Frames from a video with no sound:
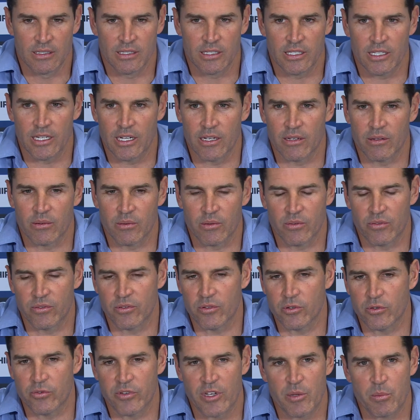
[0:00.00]
A
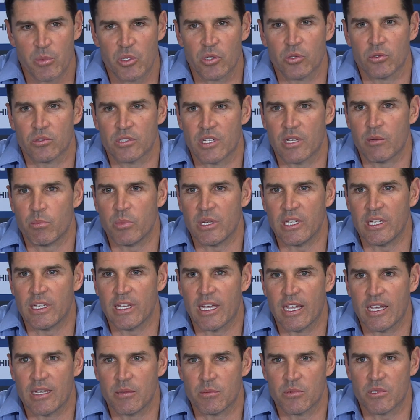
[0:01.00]
few of our middles had big
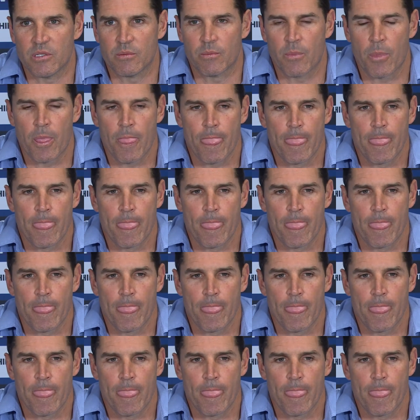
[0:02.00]
games, and